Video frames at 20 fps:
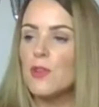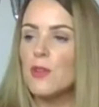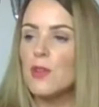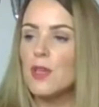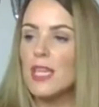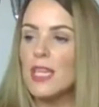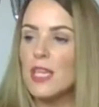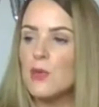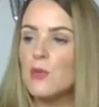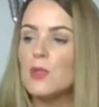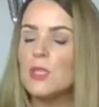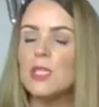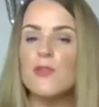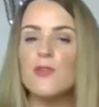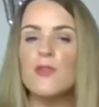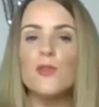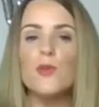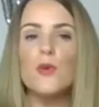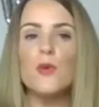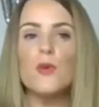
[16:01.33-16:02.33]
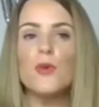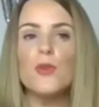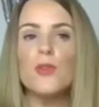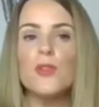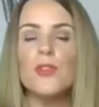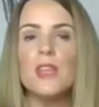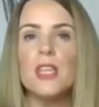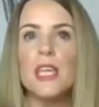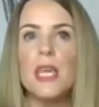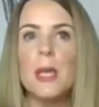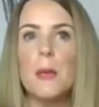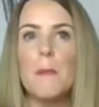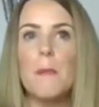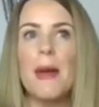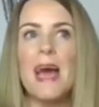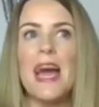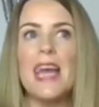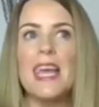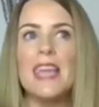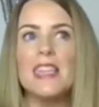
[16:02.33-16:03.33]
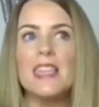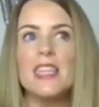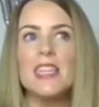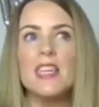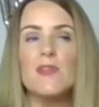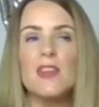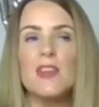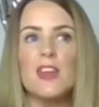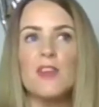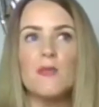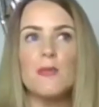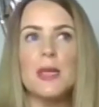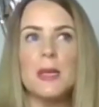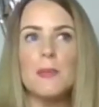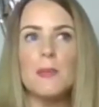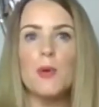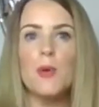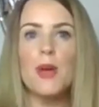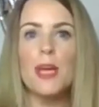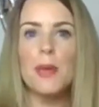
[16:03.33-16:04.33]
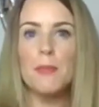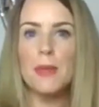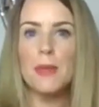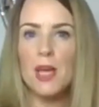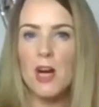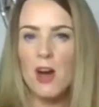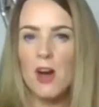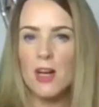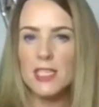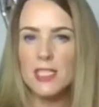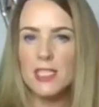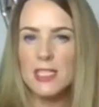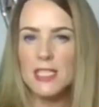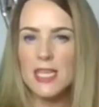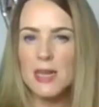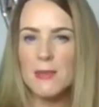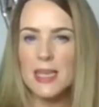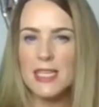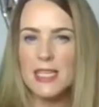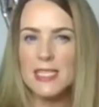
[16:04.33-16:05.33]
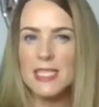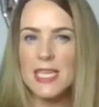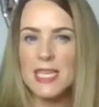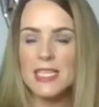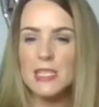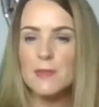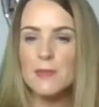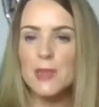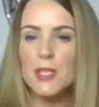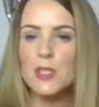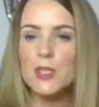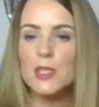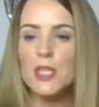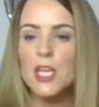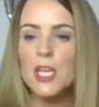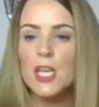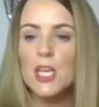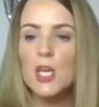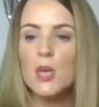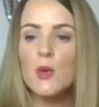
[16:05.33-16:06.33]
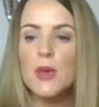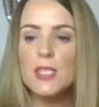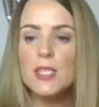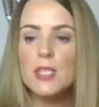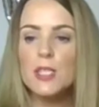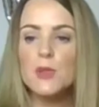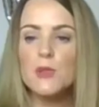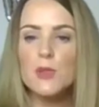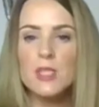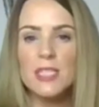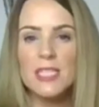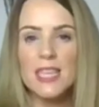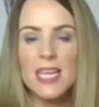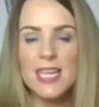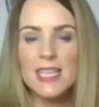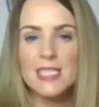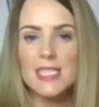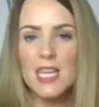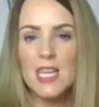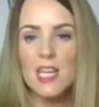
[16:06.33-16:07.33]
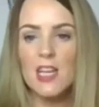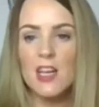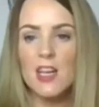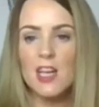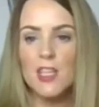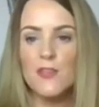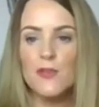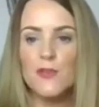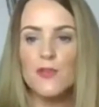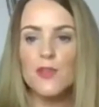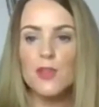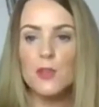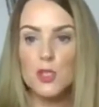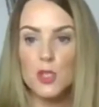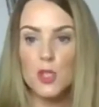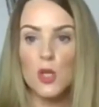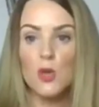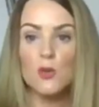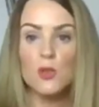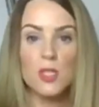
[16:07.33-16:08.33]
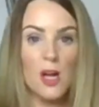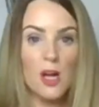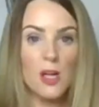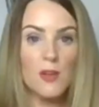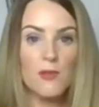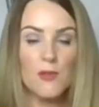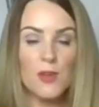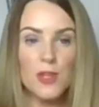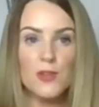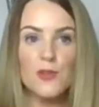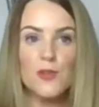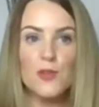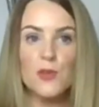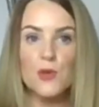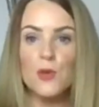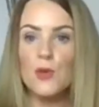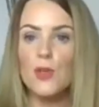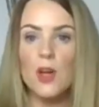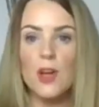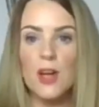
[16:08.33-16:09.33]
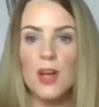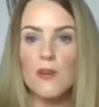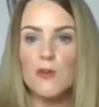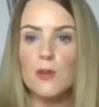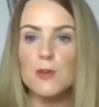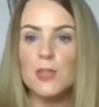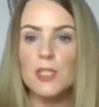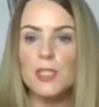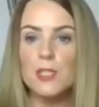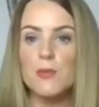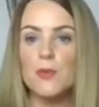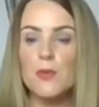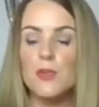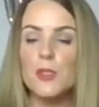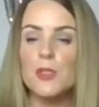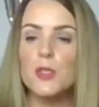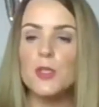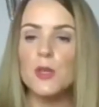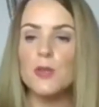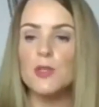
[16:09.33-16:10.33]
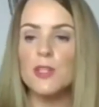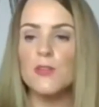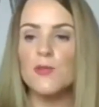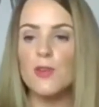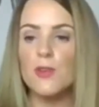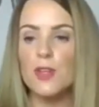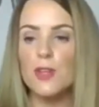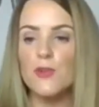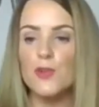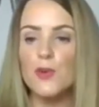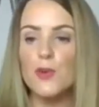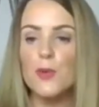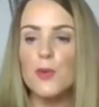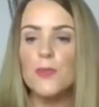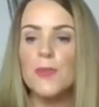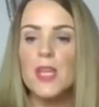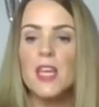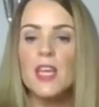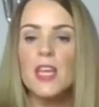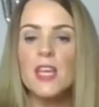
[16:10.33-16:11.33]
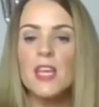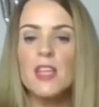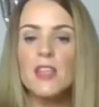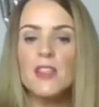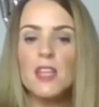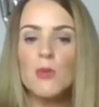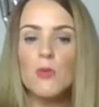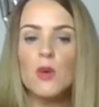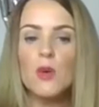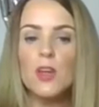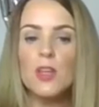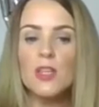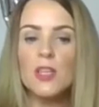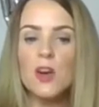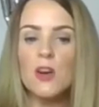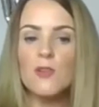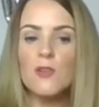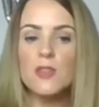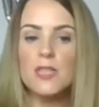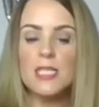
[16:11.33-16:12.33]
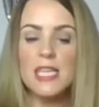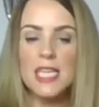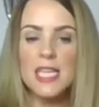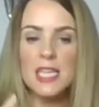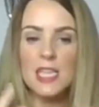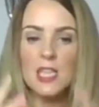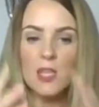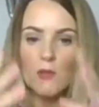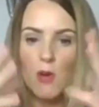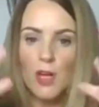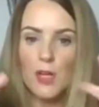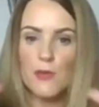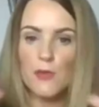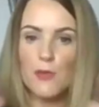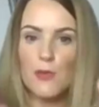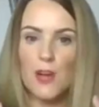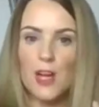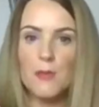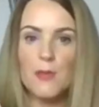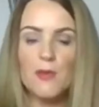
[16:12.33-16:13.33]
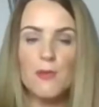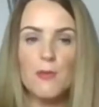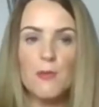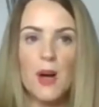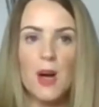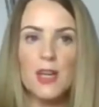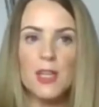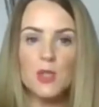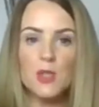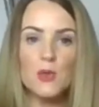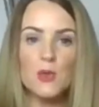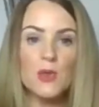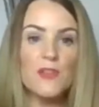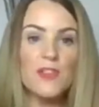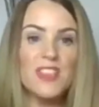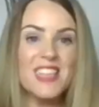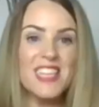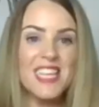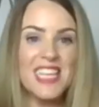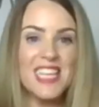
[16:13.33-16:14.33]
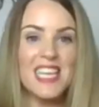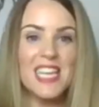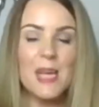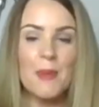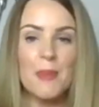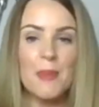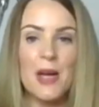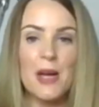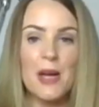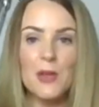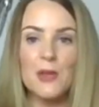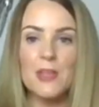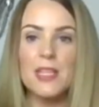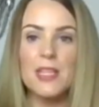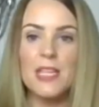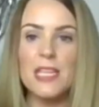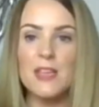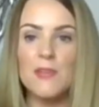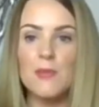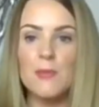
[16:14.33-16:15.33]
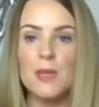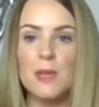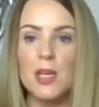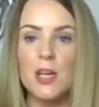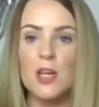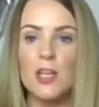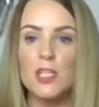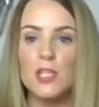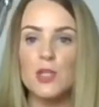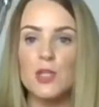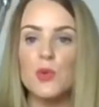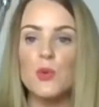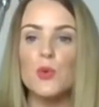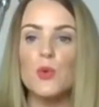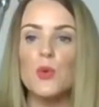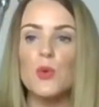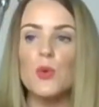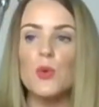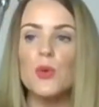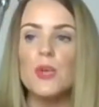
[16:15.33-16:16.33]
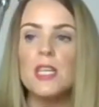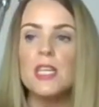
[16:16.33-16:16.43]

guilty for the pain that they've left people in behind. Does that make sense? Because when someone takes their life, the souls that I've read for, not everybody, but with the souls I've read for, they weren't obviously in the right frame of mind, or even thinking about who they're leaving behind, or